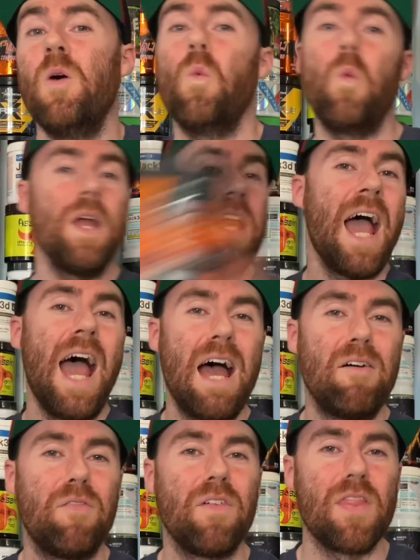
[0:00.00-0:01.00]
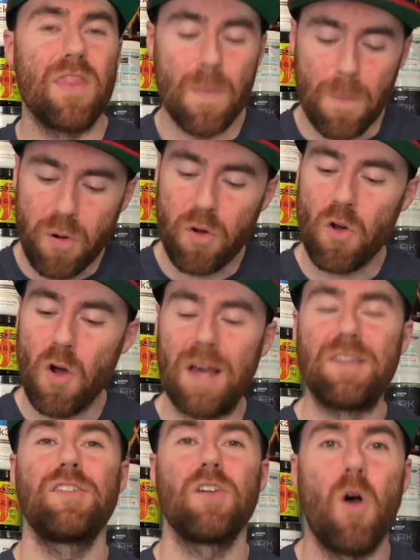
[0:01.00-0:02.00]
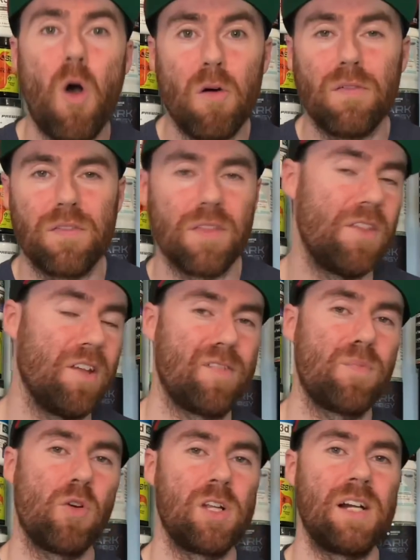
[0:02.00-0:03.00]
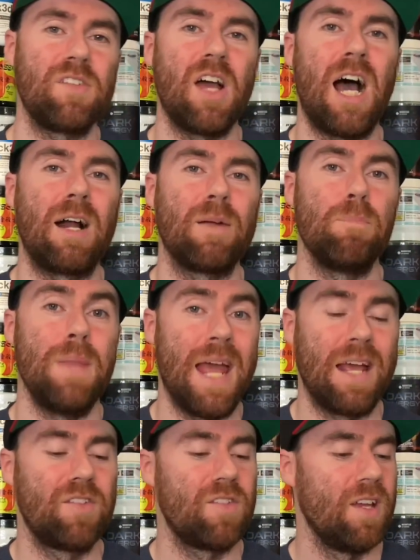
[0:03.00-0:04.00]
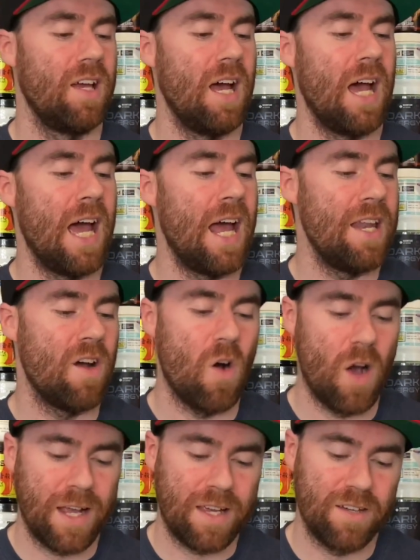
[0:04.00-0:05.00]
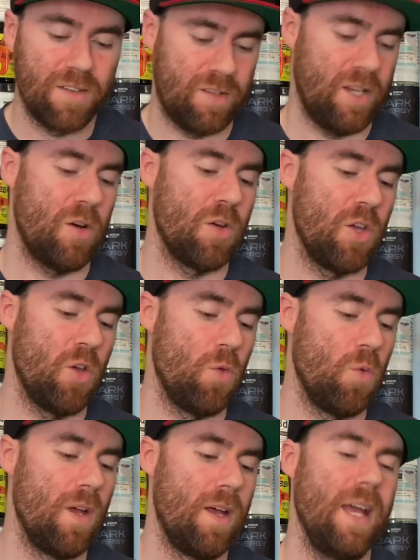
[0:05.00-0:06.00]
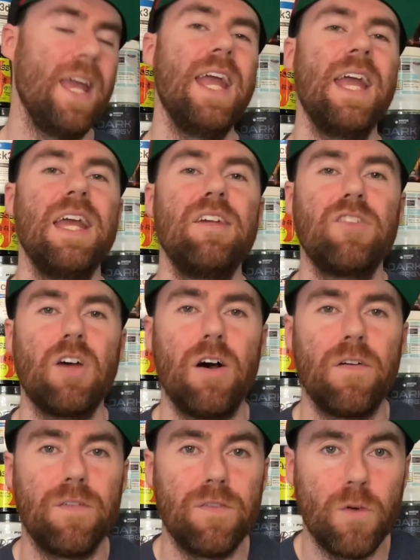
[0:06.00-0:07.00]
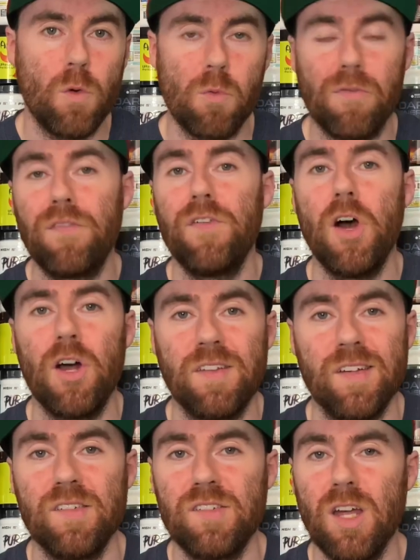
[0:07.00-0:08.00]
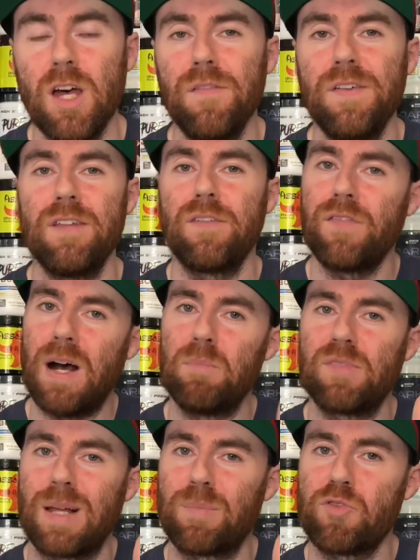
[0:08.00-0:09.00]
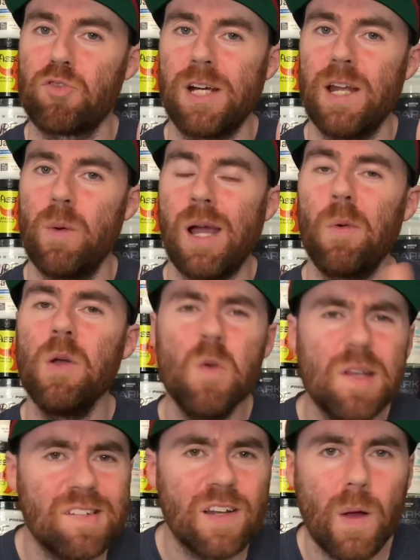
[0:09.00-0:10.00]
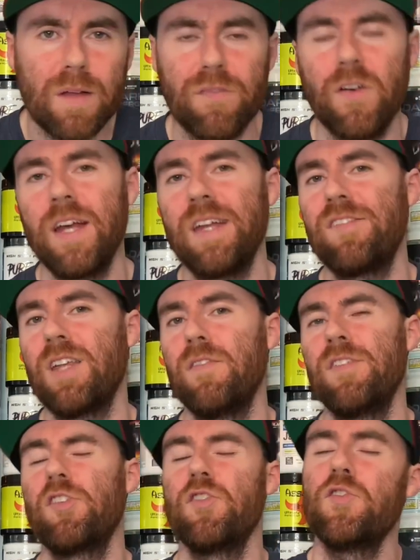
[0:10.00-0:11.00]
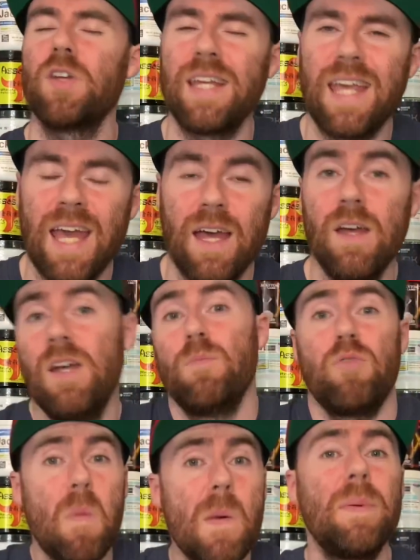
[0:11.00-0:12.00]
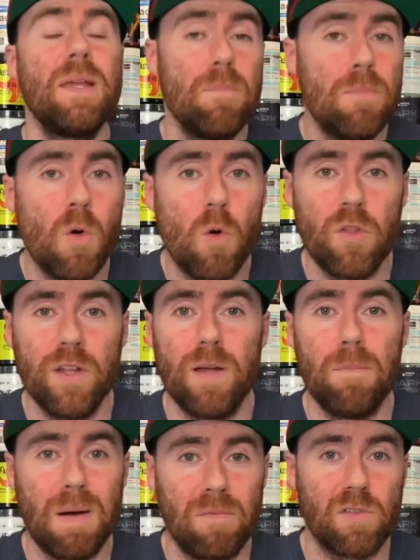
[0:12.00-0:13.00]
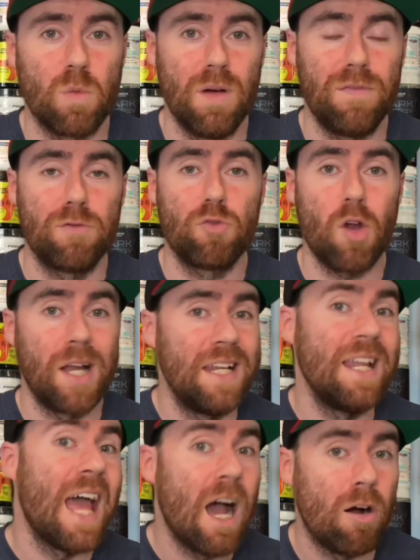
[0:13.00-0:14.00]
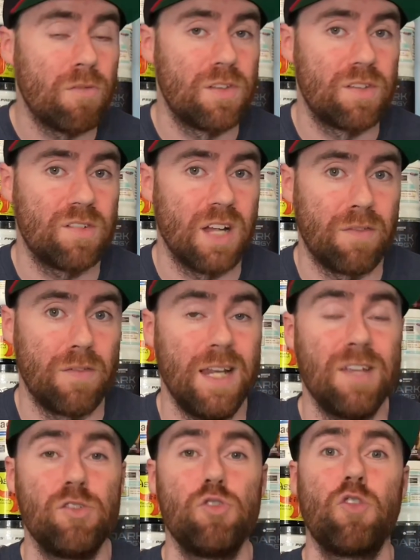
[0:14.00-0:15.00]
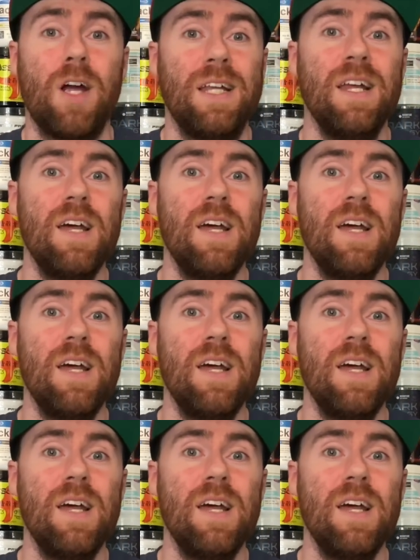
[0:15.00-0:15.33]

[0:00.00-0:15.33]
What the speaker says: We have the price of this product up next, and I can tell you, it is a full 30 servings, thumbs up straight away. We always like 30 servings because you're going to get probably more than a month's worth of training out of the stuff, unless you train